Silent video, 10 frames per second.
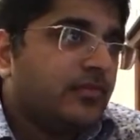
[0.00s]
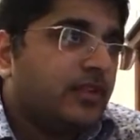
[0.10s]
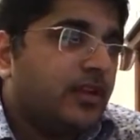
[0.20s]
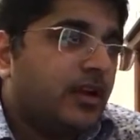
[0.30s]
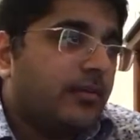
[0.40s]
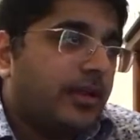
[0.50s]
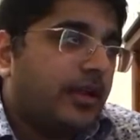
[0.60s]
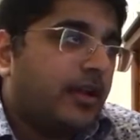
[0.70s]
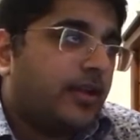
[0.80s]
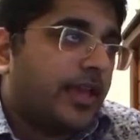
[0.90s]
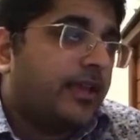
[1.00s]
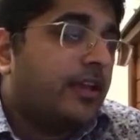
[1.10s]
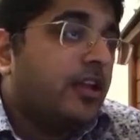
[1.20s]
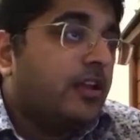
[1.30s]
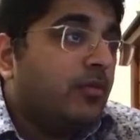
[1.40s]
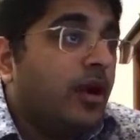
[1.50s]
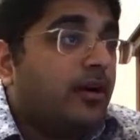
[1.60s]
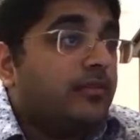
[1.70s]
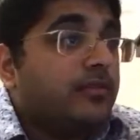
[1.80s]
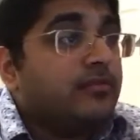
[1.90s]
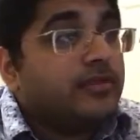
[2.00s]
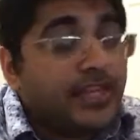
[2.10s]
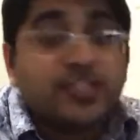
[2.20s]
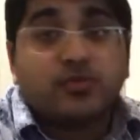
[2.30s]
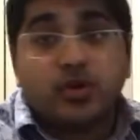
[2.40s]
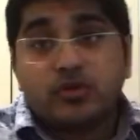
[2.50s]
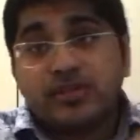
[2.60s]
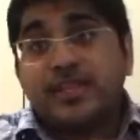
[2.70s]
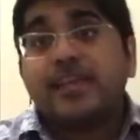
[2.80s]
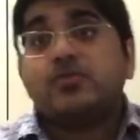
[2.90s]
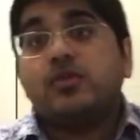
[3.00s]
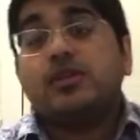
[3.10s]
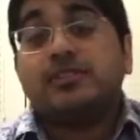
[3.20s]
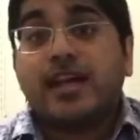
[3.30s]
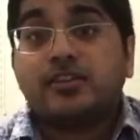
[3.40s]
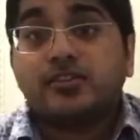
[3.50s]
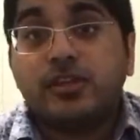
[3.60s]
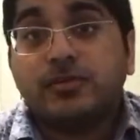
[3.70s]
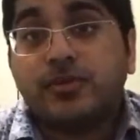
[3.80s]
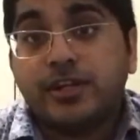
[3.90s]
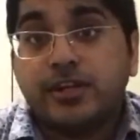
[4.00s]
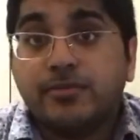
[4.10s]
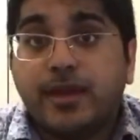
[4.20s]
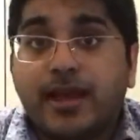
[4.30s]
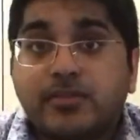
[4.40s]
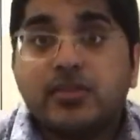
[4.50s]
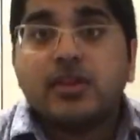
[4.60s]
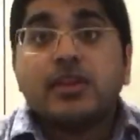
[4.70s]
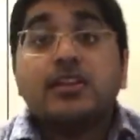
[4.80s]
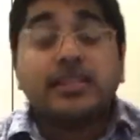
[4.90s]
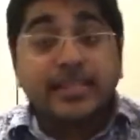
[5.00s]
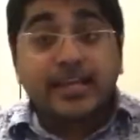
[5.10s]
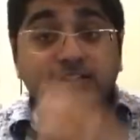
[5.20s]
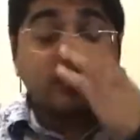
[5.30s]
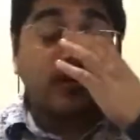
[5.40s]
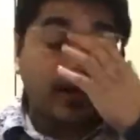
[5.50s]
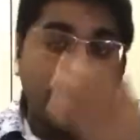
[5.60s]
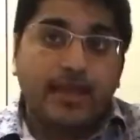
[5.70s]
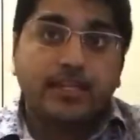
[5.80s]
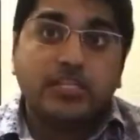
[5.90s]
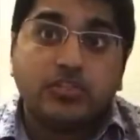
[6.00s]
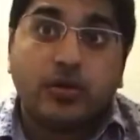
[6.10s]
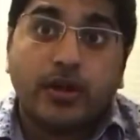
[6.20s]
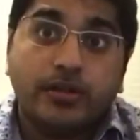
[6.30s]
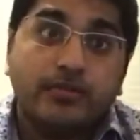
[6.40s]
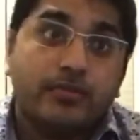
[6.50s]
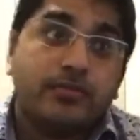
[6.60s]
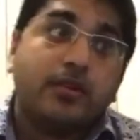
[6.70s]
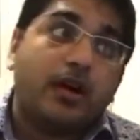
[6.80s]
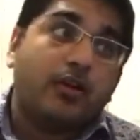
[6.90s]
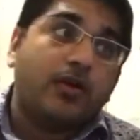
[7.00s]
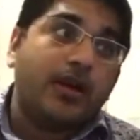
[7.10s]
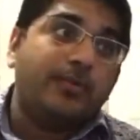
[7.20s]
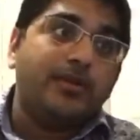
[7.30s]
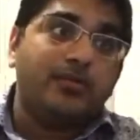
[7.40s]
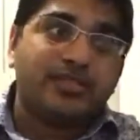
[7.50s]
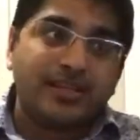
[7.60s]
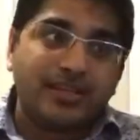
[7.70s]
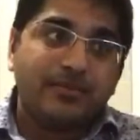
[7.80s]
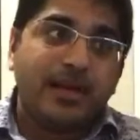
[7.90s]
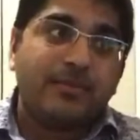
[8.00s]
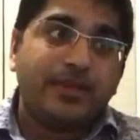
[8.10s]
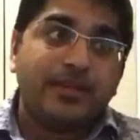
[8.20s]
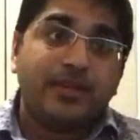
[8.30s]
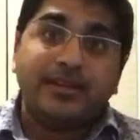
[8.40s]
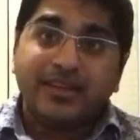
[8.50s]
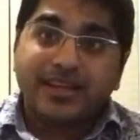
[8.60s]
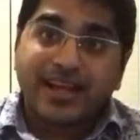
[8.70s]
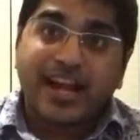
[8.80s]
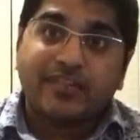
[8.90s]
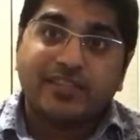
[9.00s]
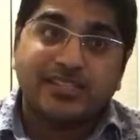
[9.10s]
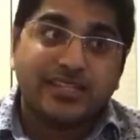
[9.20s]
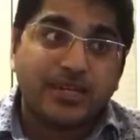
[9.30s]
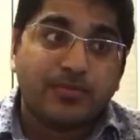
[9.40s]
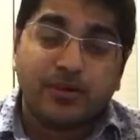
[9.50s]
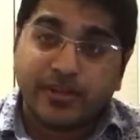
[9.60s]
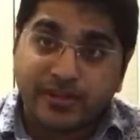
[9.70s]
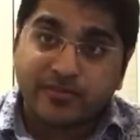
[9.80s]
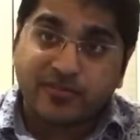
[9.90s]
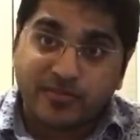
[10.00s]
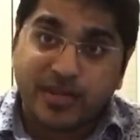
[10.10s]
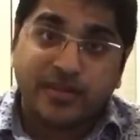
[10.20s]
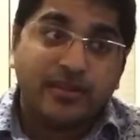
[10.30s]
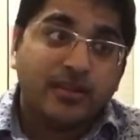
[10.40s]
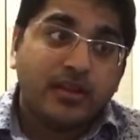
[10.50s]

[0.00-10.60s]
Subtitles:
Oh my god. Okay. Well, the next one was actually a pretty good match. The next one I enjoyed quite a bit. Was, in my opinion, kind of a sleeper hit for me.